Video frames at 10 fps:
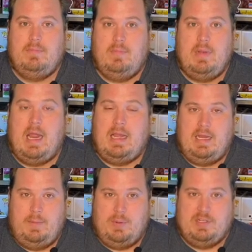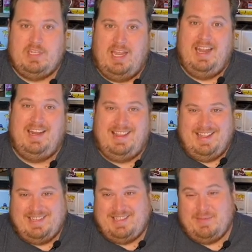ninety percent of
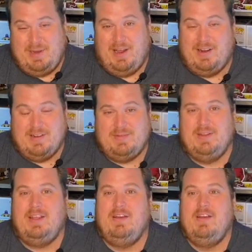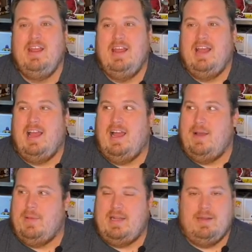this, to be honest with you.
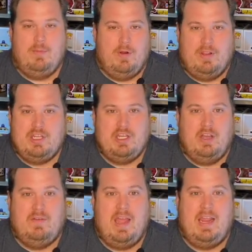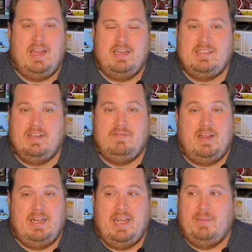Um, I did more of the shelf hanging, stuff
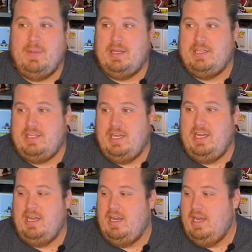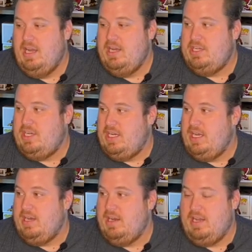like that, but she she
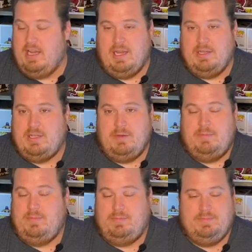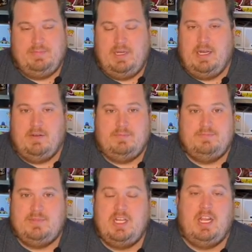did a, a she you know
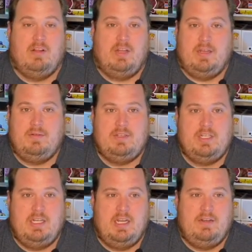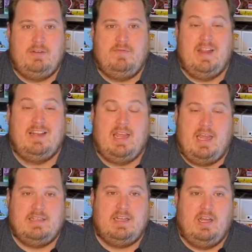she killed it. She did
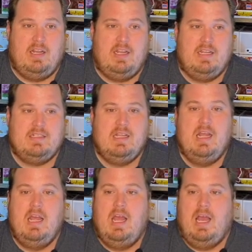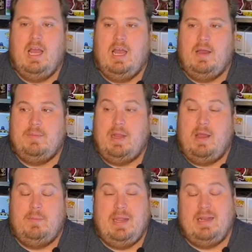fantastic on this. Um,
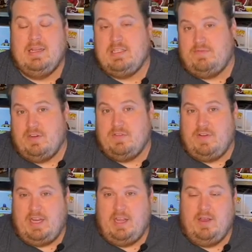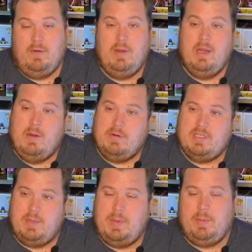now, being this is the first video, we're
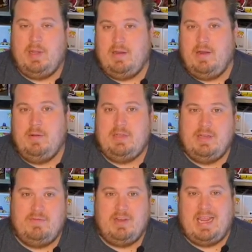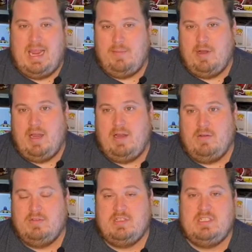still gonna be playing around with different camera
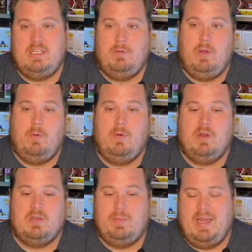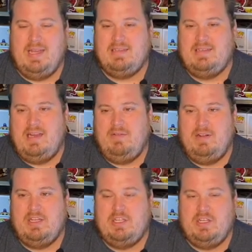angles to see what works best. Not
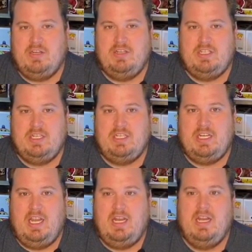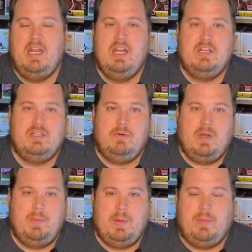really sure just yet. So we're
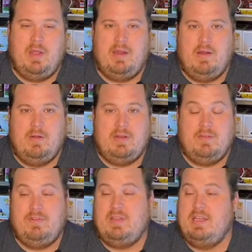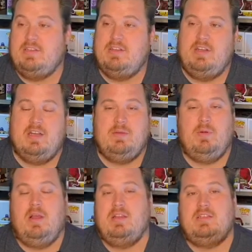gonna be playing around with different things. So you're gonna
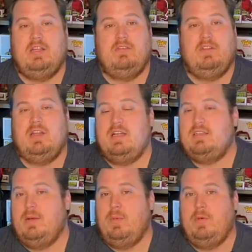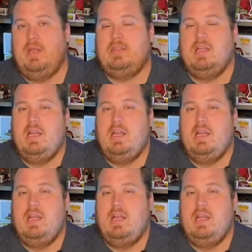probably see over the next couple weeks,